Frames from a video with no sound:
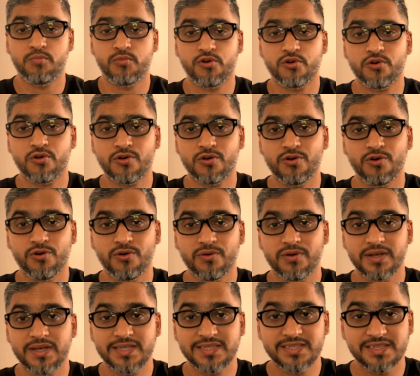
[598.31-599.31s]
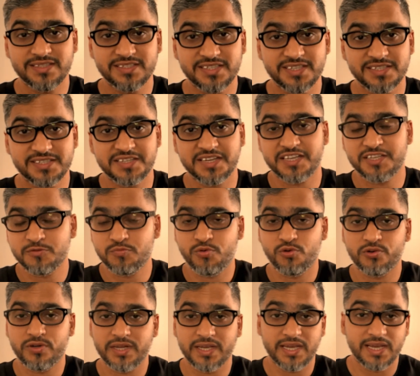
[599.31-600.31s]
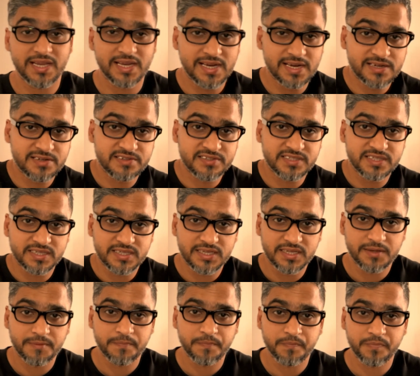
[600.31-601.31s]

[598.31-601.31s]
Morocco isn't just exporting electricity,